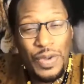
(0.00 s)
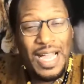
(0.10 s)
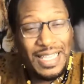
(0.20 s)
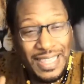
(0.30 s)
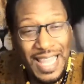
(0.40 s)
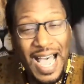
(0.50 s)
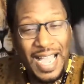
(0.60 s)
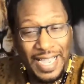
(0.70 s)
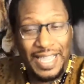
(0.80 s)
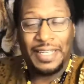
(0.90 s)

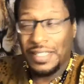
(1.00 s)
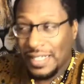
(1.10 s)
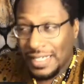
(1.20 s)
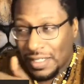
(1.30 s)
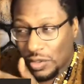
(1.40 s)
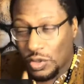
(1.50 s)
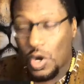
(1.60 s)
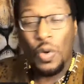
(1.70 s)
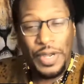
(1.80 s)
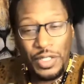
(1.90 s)
aligned
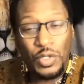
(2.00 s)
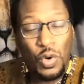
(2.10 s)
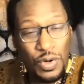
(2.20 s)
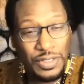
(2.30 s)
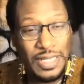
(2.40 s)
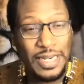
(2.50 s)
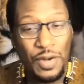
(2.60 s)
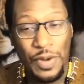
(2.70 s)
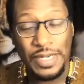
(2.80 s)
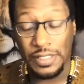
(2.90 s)
going towards that
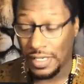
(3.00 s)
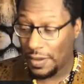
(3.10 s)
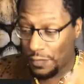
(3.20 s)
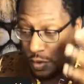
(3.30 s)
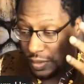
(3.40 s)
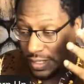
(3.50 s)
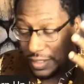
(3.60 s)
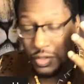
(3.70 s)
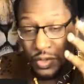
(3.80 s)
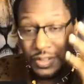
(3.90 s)
direction? If you look
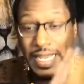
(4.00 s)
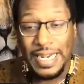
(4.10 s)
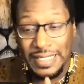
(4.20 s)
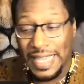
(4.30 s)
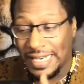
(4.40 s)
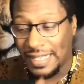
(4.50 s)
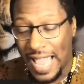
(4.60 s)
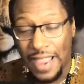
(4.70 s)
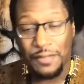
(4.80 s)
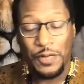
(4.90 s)
at your day-to-day
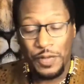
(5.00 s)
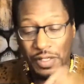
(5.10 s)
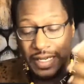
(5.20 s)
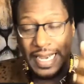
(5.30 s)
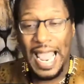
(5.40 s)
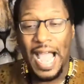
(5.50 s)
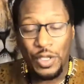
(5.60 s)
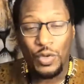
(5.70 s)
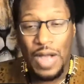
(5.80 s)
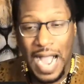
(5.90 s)
life, if you look at how
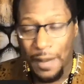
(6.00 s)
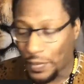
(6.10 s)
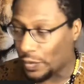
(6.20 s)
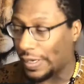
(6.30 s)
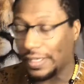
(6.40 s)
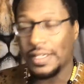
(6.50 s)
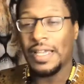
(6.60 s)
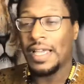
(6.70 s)
you operate,